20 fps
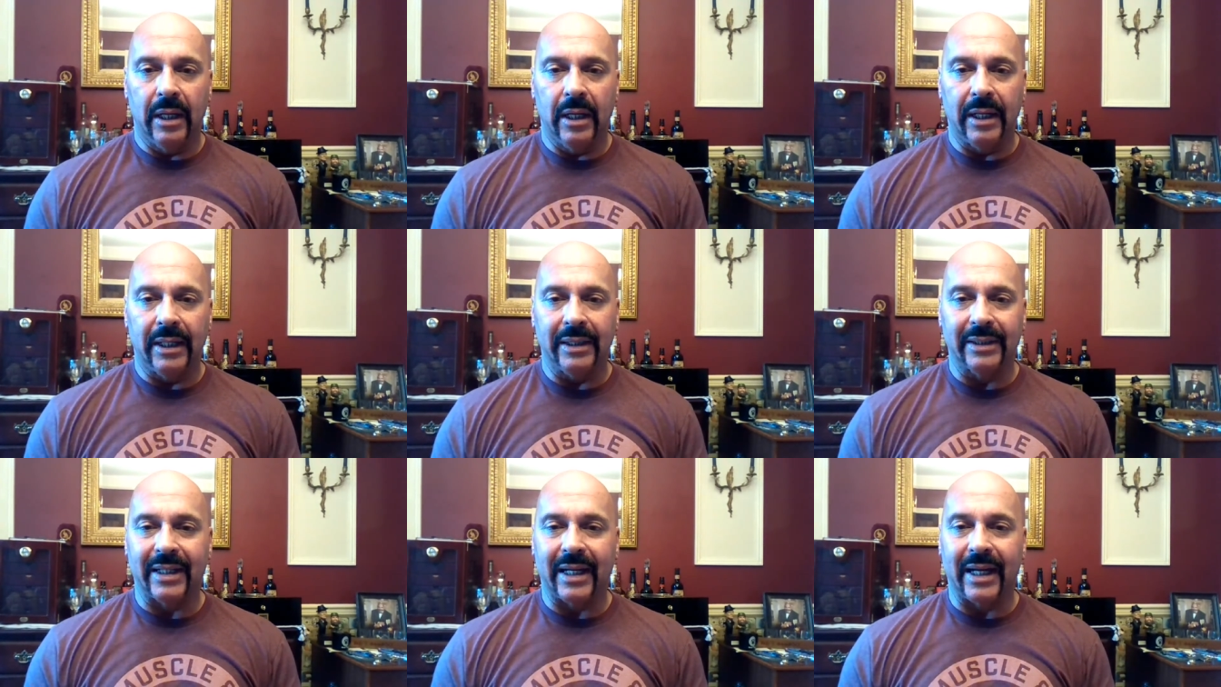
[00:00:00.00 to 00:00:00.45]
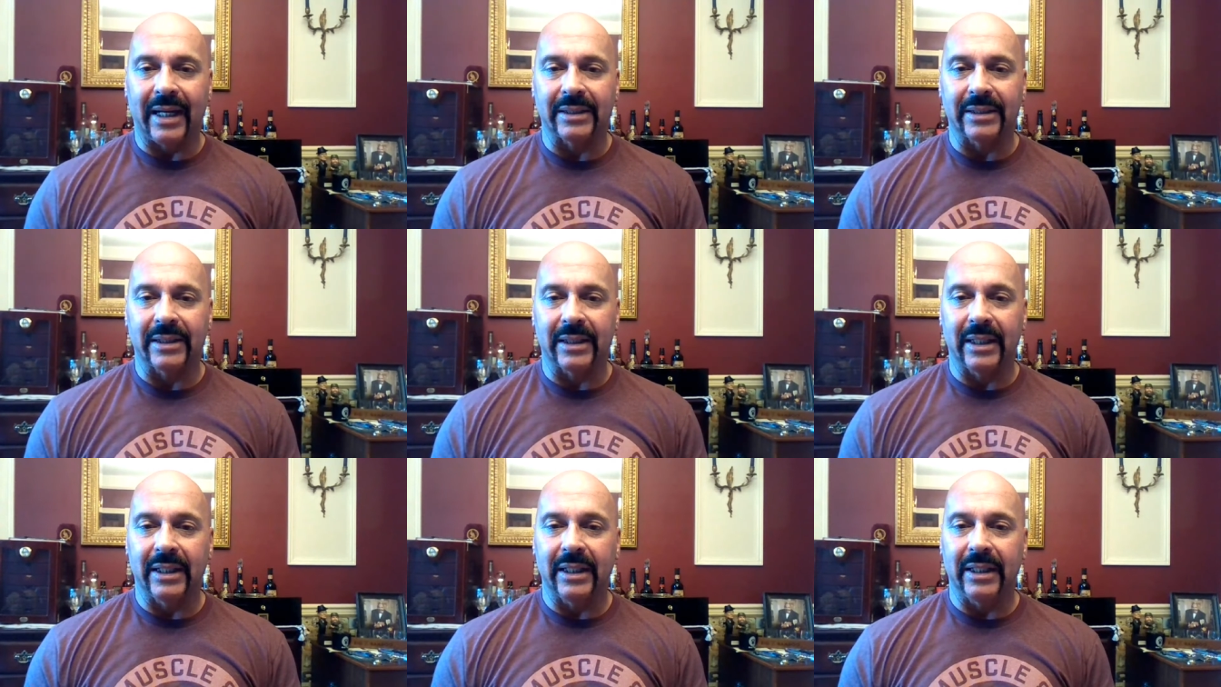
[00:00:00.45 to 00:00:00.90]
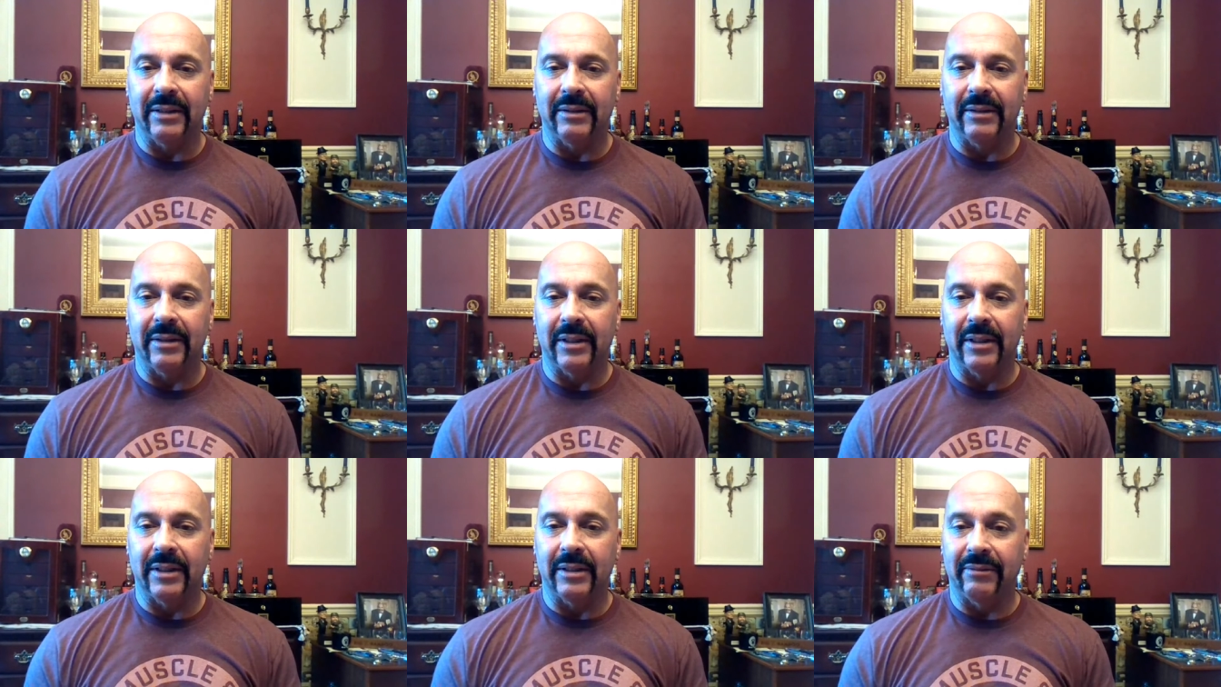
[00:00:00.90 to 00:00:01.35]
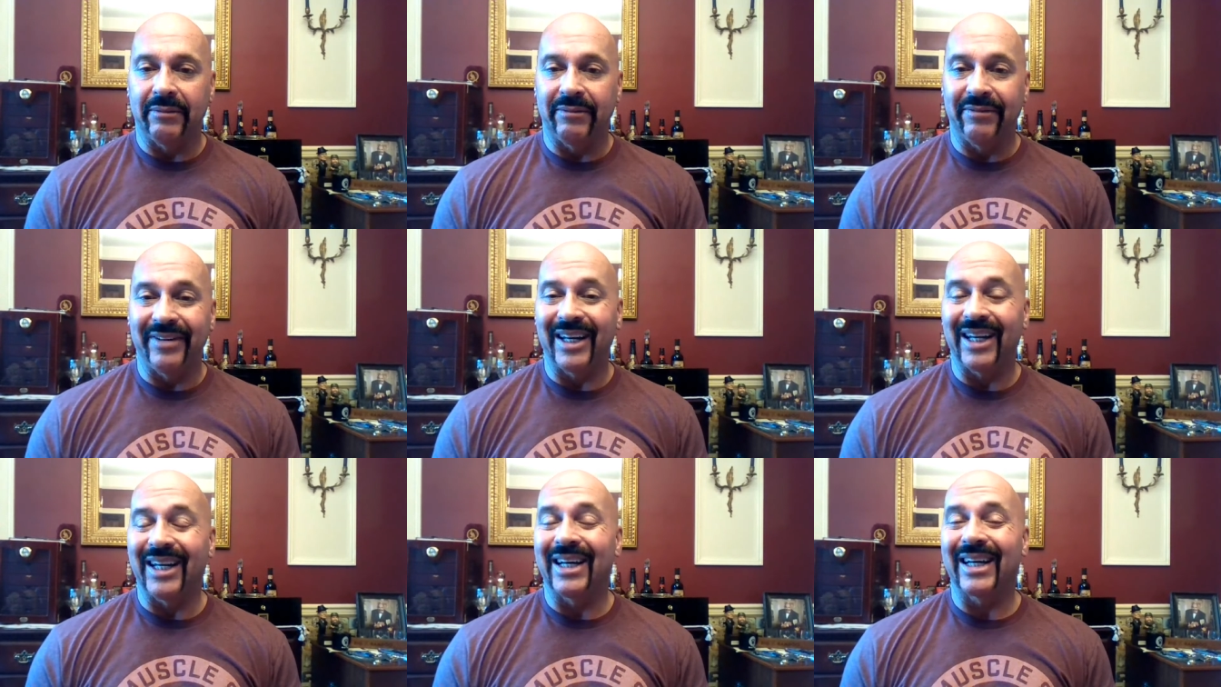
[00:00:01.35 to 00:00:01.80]
is actually the
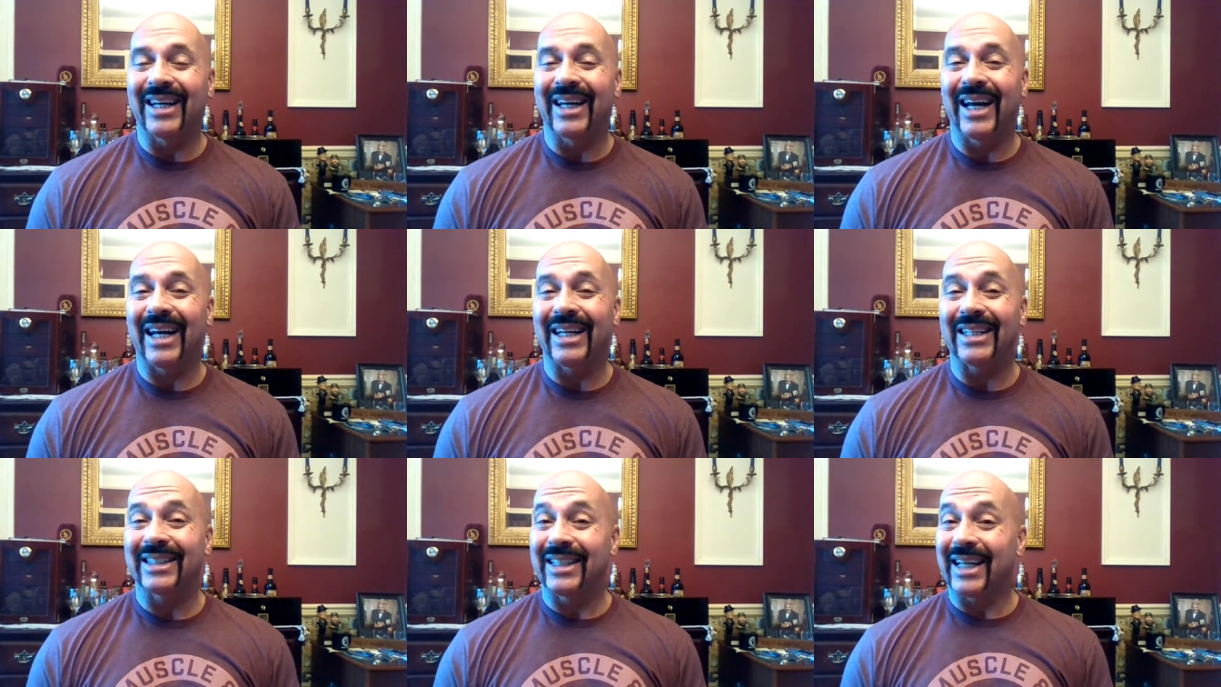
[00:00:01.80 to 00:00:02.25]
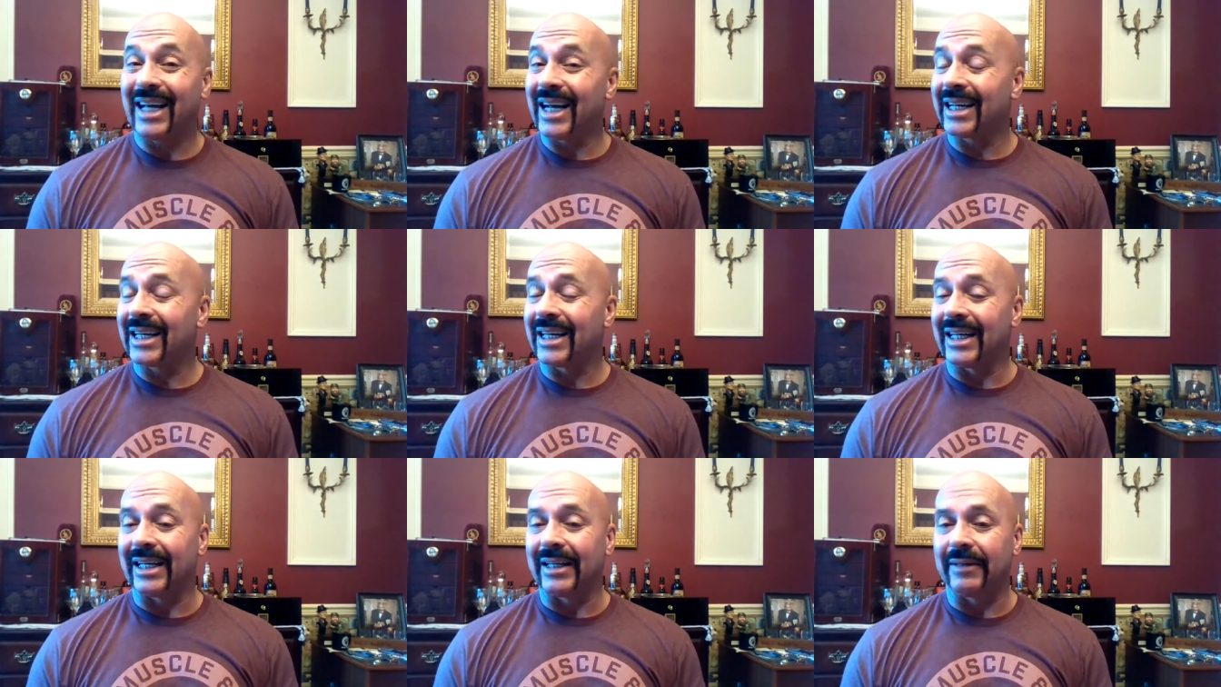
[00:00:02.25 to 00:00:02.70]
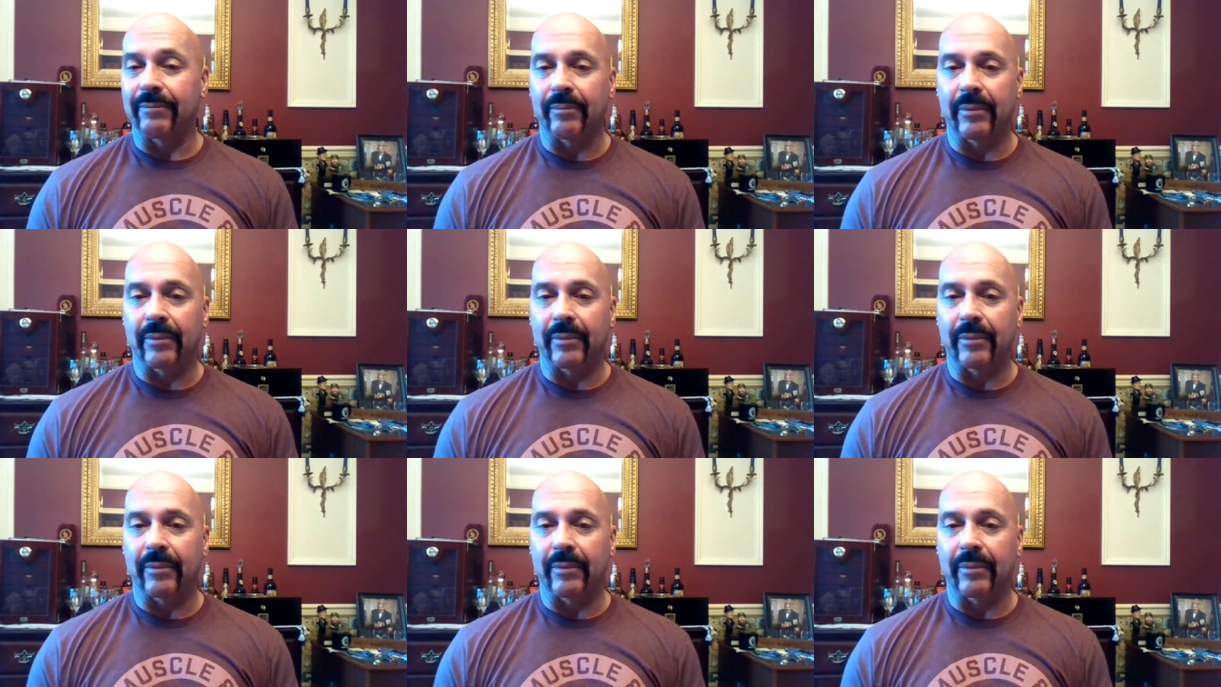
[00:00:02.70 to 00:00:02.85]
Villa Casdagli